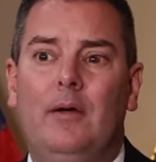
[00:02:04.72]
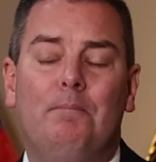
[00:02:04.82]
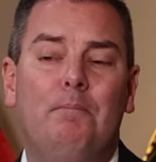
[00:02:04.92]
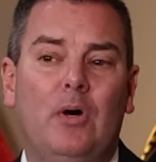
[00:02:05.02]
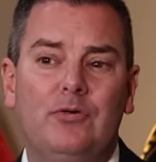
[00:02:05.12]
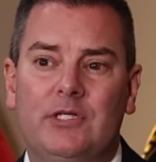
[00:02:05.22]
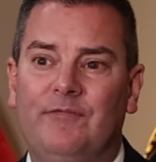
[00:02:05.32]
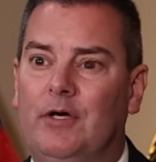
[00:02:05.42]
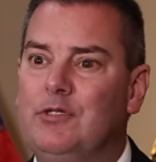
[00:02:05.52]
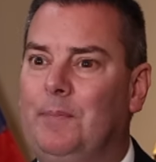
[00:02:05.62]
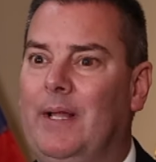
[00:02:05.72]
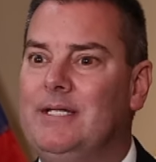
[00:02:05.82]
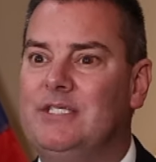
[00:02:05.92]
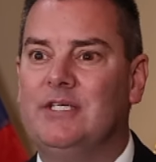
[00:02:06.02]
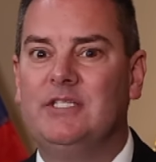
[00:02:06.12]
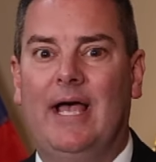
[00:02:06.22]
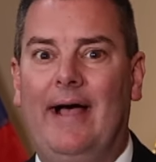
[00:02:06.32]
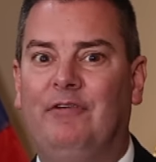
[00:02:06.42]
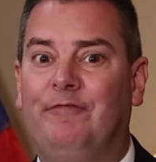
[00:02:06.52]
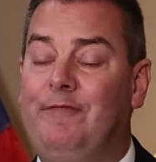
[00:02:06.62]
most of those places
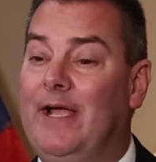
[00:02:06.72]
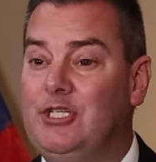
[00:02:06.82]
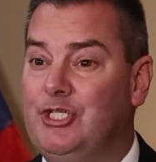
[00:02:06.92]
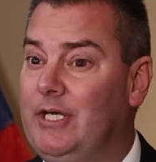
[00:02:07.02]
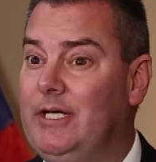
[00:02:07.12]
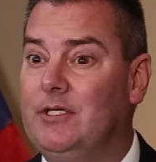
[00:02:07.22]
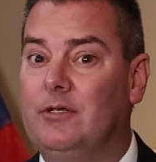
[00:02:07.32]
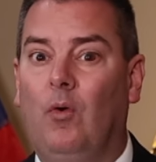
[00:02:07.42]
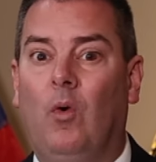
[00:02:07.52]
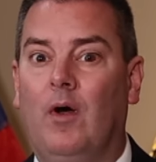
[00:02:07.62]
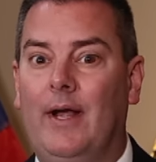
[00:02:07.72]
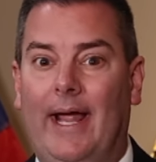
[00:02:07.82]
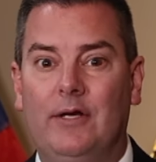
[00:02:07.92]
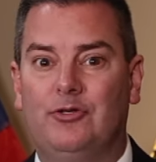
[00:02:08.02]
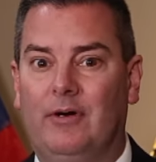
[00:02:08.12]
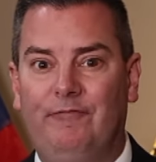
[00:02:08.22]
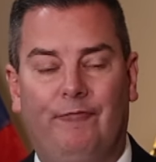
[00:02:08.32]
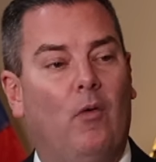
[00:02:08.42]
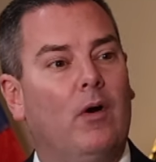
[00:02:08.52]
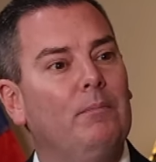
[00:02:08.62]
have a face sheet or an entry
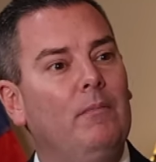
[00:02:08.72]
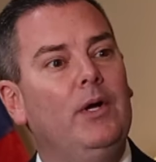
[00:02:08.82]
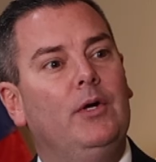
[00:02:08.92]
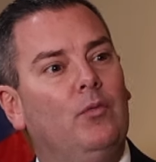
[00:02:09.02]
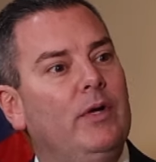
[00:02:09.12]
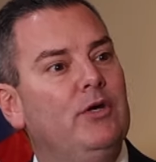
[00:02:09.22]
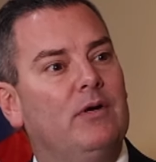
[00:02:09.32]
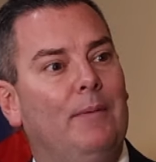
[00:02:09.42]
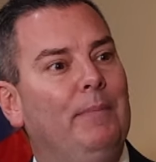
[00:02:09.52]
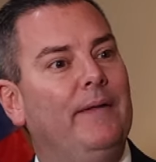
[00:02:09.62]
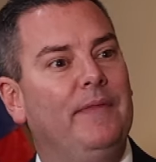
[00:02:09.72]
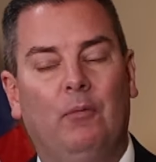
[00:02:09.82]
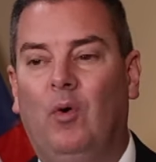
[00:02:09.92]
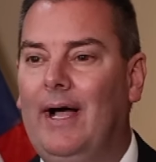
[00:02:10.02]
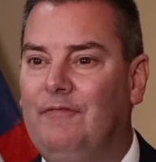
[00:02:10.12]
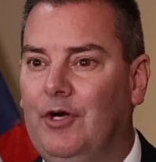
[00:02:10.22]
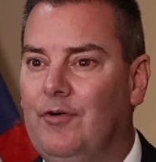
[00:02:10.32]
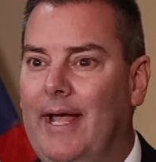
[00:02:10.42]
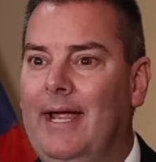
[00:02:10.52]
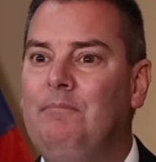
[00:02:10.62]
form when you come in that will have your
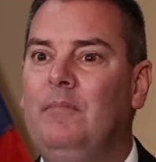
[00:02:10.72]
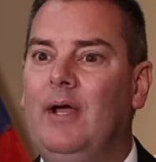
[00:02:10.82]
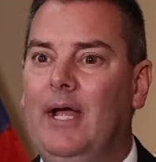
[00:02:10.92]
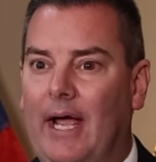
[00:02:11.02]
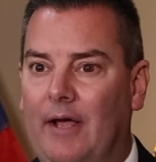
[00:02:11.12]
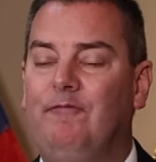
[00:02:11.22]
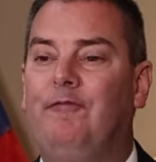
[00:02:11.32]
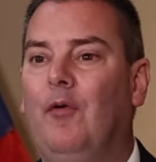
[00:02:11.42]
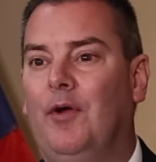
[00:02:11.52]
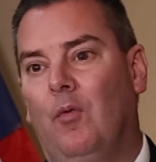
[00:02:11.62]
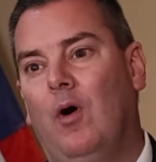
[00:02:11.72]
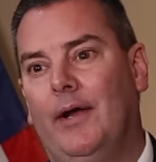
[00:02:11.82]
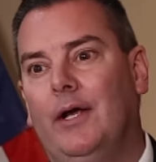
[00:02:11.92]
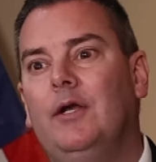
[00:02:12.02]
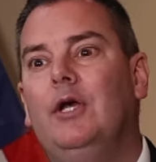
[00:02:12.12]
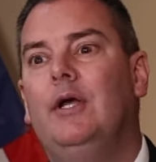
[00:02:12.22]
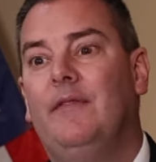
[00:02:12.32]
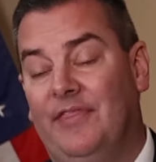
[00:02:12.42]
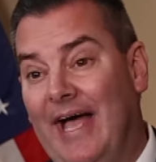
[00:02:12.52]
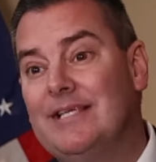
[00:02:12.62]
name and photo on it.
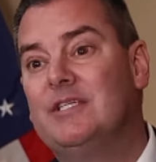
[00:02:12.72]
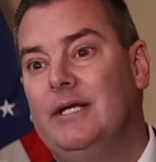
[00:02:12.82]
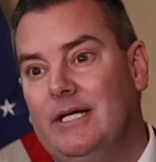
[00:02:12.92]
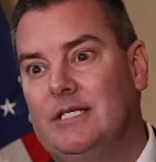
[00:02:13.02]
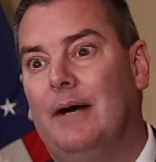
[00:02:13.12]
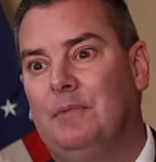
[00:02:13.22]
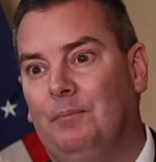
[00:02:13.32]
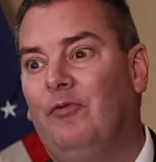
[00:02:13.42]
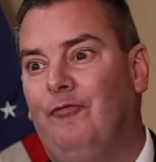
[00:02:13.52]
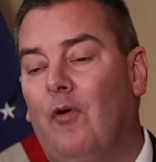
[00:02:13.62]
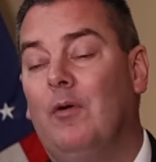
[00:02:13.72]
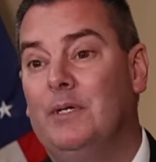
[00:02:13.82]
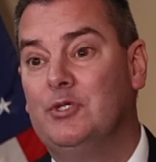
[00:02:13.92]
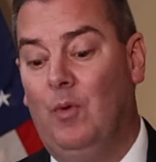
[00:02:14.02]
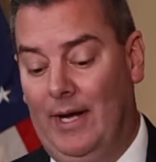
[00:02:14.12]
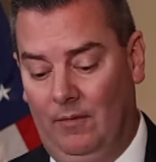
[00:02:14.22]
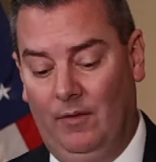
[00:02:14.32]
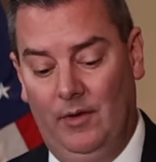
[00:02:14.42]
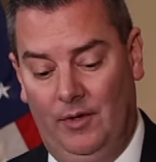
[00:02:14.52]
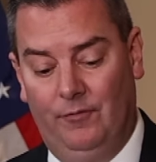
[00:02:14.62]
That's an acceptable form as
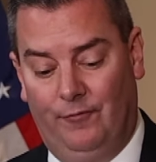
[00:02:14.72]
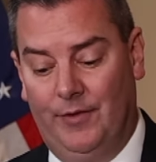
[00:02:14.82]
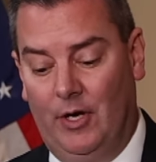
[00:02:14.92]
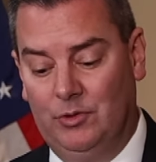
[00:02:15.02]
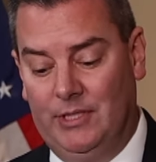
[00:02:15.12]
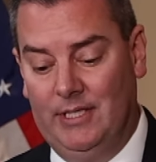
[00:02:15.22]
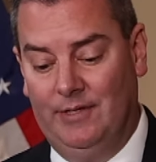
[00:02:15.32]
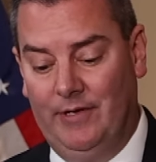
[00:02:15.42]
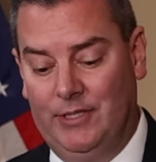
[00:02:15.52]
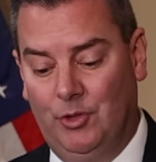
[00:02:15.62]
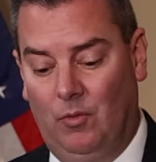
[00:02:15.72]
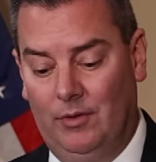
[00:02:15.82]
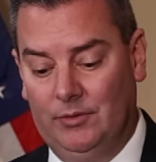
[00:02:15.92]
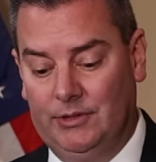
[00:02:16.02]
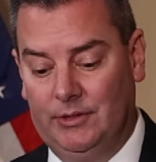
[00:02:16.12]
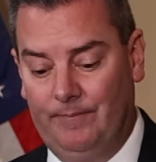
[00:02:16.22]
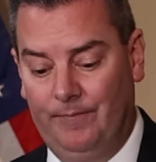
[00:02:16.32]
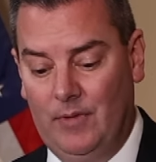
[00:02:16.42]
well for those individuals.